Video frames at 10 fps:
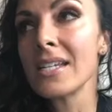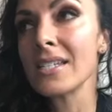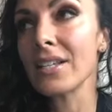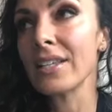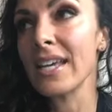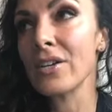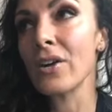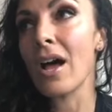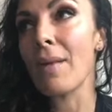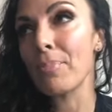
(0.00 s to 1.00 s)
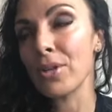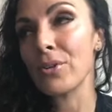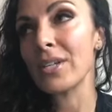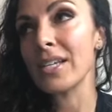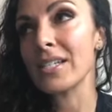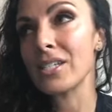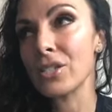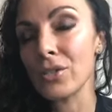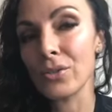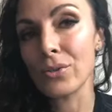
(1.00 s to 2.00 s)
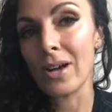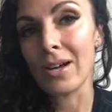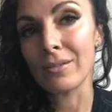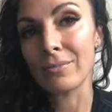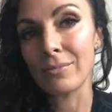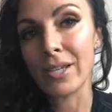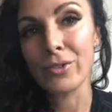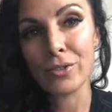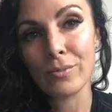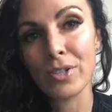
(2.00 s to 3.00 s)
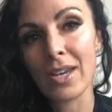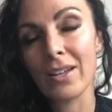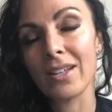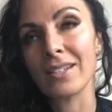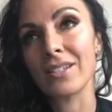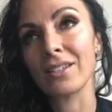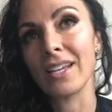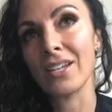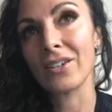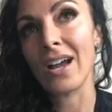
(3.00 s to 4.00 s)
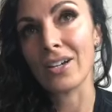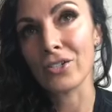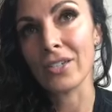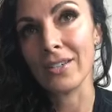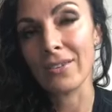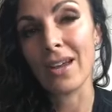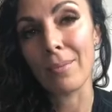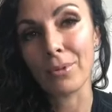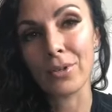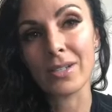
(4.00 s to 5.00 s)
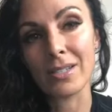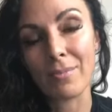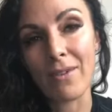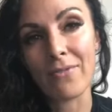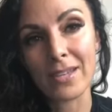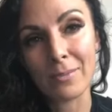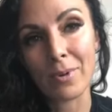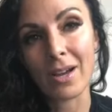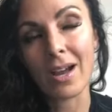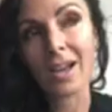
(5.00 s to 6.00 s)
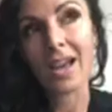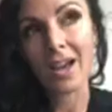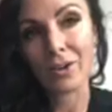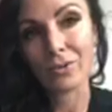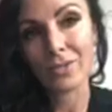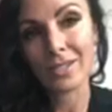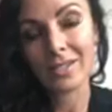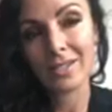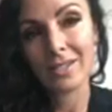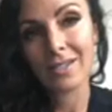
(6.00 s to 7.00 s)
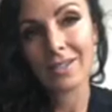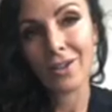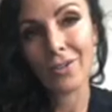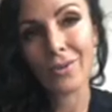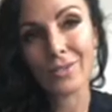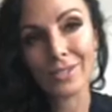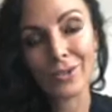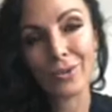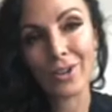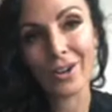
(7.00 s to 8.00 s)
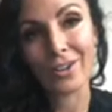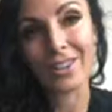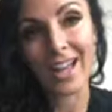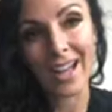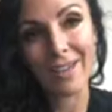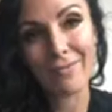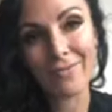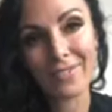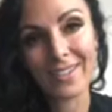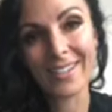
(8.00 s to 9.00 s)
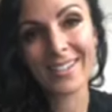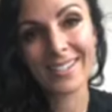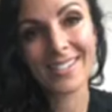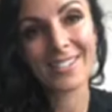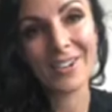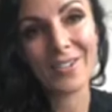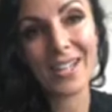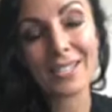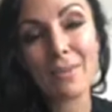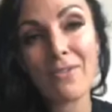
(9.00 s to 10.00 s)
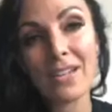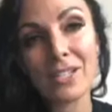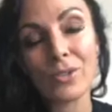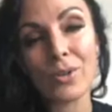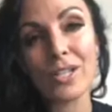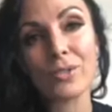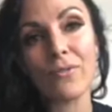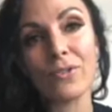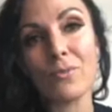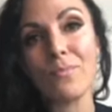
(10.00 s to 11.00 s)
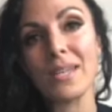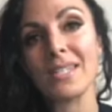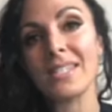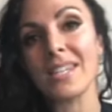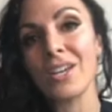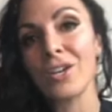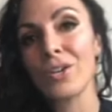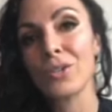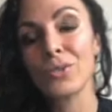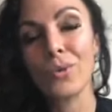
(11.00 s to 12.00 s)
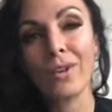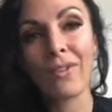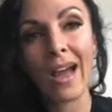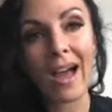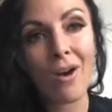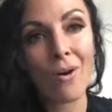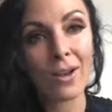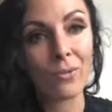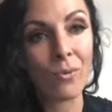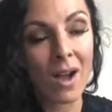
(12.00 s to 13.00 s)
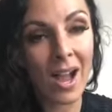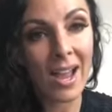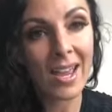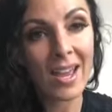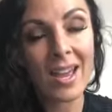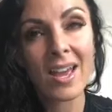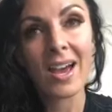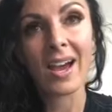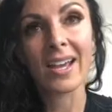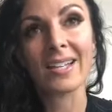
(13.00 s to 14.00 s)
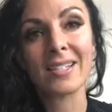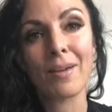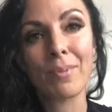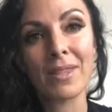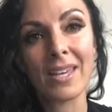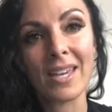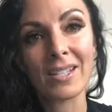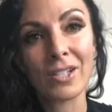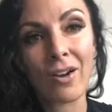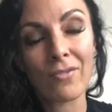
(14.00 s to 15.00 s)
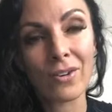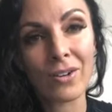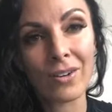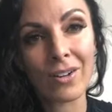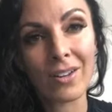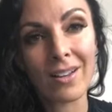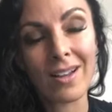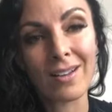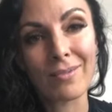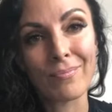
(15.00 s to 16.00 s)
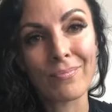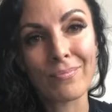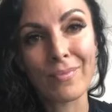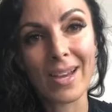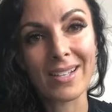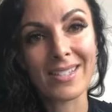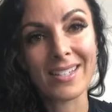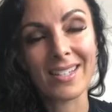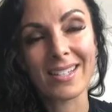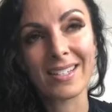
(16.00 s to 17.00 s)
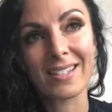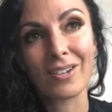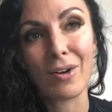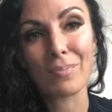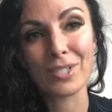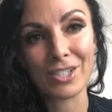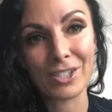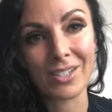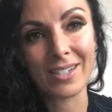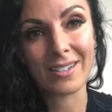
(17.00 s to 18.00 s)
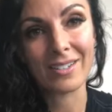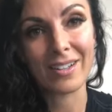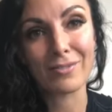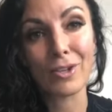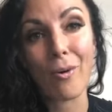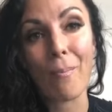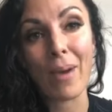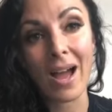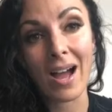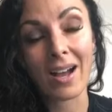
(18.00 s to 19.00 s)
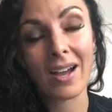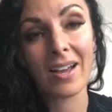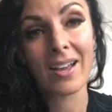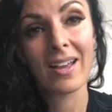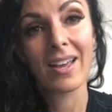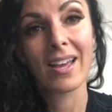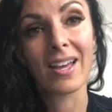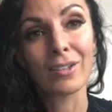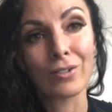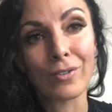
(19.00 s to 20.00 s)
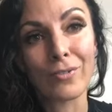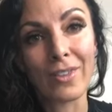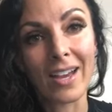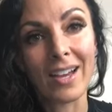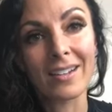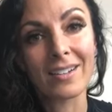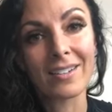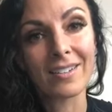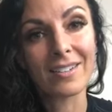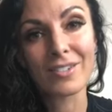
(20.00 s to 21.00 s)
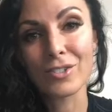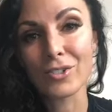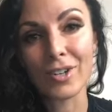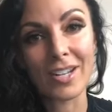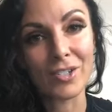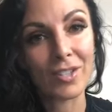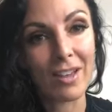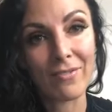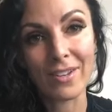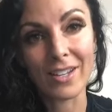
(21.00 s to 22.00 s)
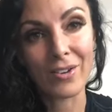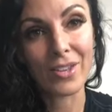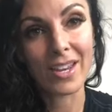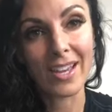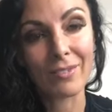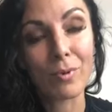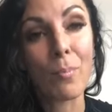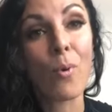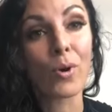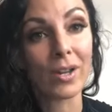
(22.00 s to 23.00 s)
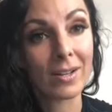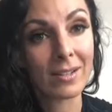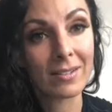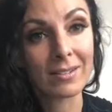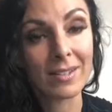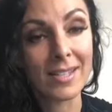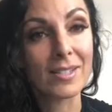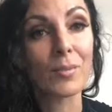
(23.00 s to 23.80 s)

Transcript: to later upload it to my YouTube channel and to later actually even upload it to my Facebook account, although it's no longer live. So that's my funny story. So if you missed sort of how and why I ended up in the INKED Covergirl magazine competition, you'll have to go back and look for that strange live video that I reported as